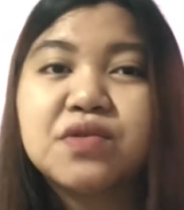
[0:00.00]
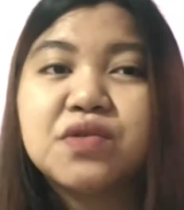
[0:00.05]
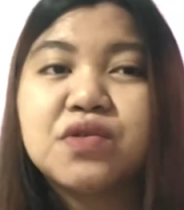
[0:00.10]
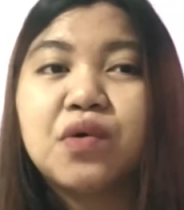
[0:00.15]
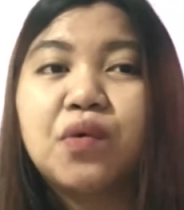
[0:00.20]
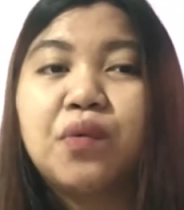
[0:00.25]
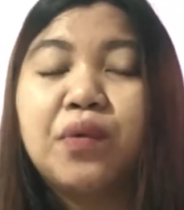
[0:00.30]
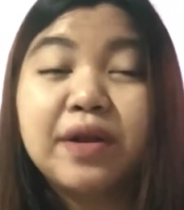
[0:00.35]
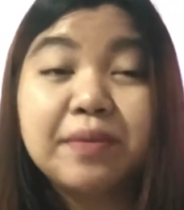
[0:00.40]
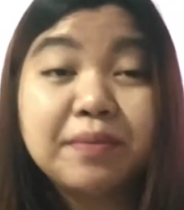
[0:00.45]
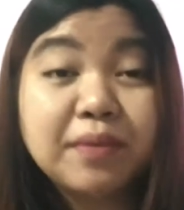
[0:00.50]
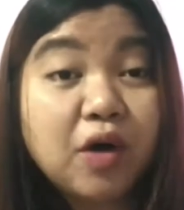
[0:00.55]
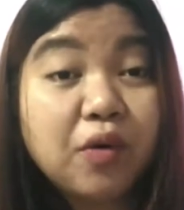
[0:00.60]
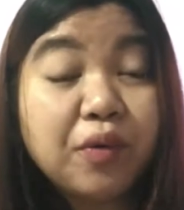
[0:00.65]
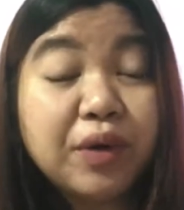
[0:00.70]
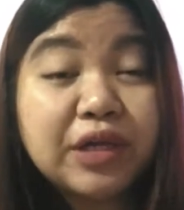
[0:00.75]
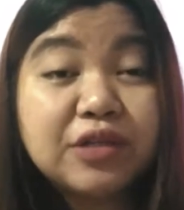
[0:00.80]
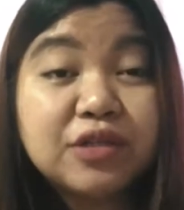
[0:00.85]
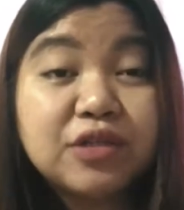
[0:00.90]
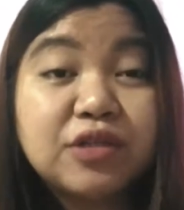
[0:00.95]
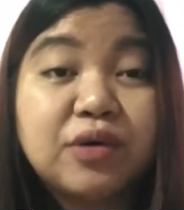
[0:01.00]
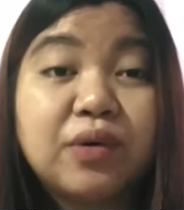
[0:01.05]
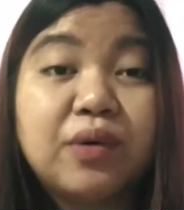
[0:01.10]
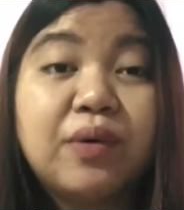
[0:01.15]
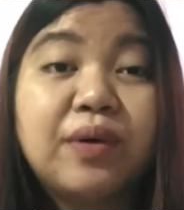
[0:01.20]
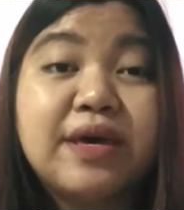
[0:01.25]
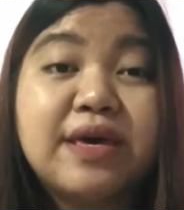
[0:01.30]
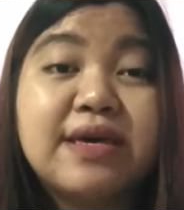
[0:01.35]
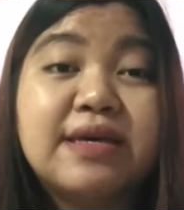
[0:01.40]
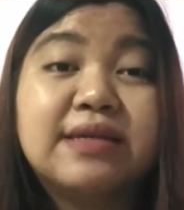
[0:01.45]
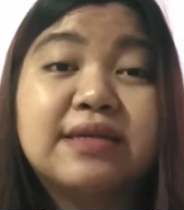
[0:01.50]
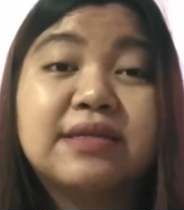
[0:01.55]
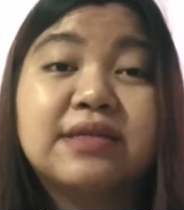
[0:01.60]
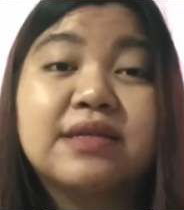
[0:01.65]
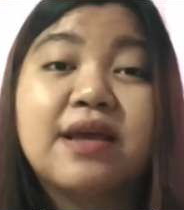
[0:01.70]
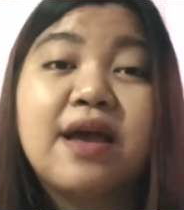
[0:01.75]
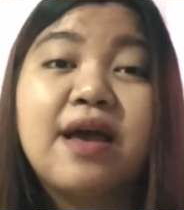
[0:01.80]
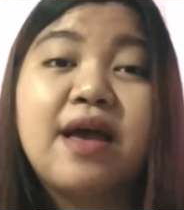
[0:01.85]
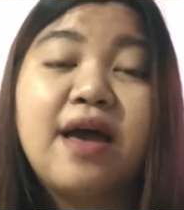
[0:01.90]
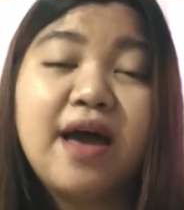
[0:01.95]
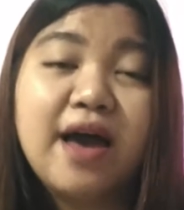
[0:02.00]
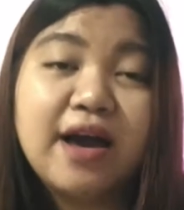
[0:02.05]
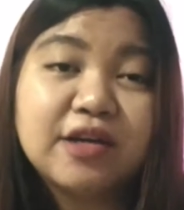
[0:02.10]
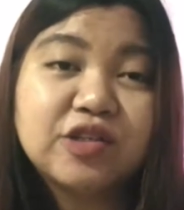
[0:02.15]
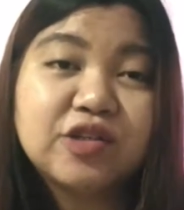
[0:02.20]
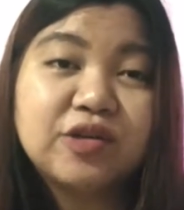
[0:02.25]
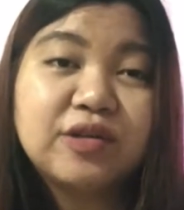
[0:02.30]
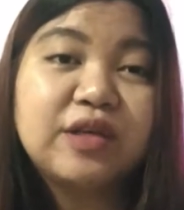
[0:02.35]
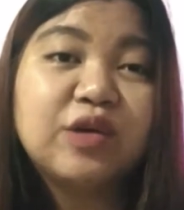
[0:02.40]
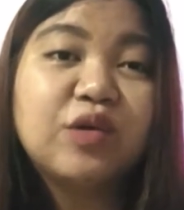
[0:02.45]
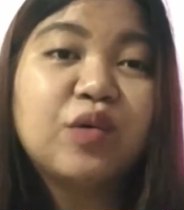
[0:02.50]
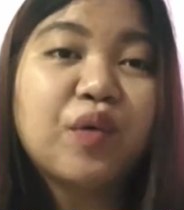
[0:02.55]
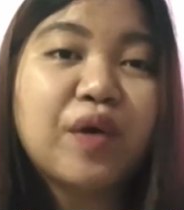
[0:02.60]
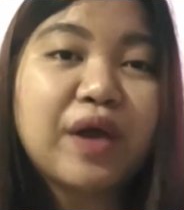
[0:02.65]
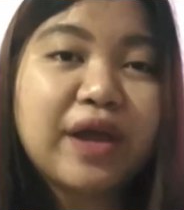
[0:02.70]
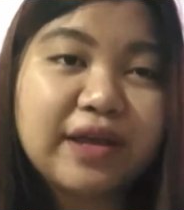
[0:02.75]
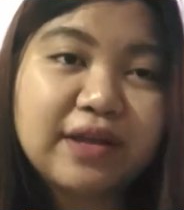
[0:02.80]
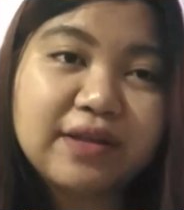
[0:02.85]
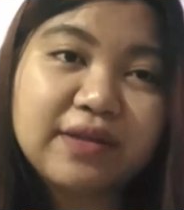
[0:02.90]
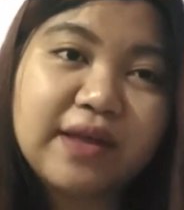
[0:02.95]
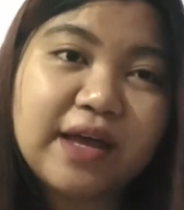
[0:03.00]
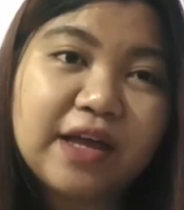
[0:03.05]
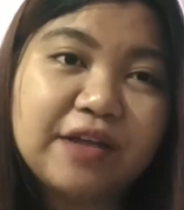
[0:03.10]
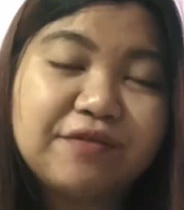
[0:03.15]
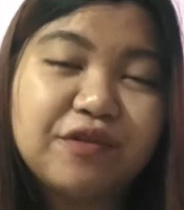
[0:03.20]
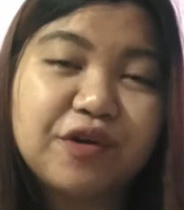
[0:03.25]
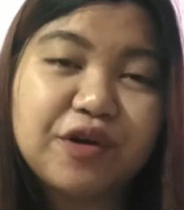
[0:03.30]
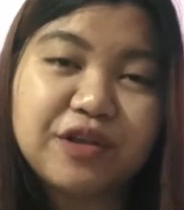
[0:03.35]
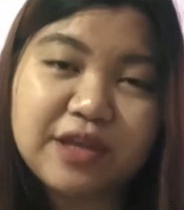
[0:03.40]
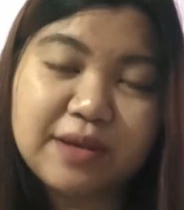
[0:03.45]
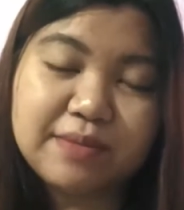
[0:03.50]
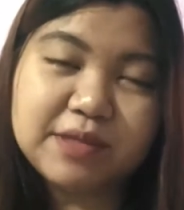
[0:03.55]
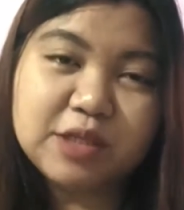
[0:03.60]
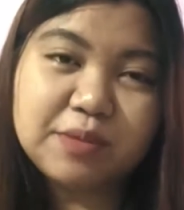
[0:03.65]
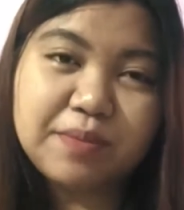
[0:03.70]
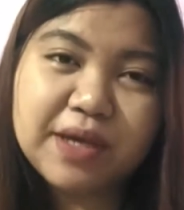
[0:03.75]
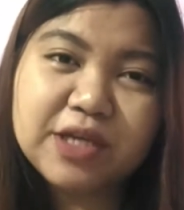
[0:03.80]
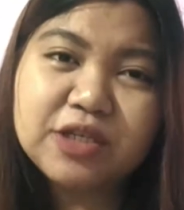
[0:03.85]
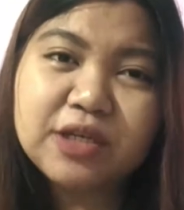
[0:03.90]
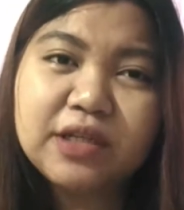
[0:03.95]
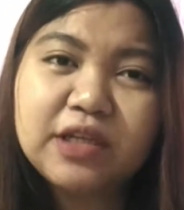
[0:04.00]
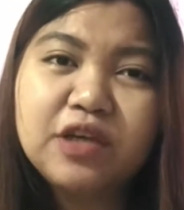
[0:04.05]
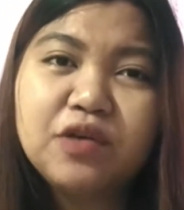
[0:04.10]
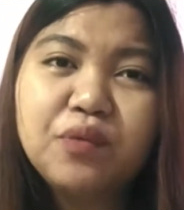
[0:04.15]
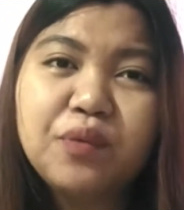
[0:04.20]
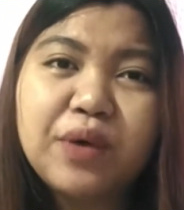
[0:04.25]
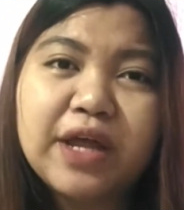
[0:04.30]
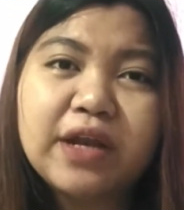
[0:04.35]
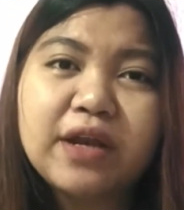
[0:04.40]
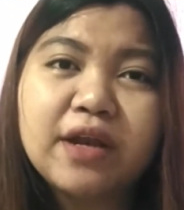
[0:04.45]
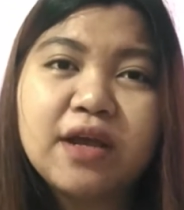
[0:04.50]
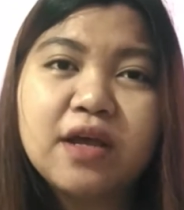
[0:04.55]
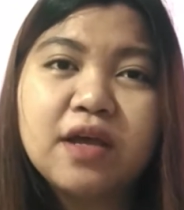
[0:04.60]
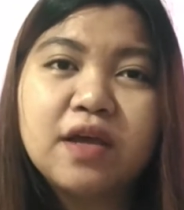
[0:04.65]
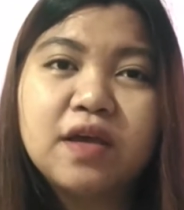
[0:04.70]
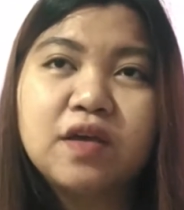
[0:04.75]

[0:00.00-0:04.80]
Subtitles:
So what I'm going to do is actually create that for them, especially when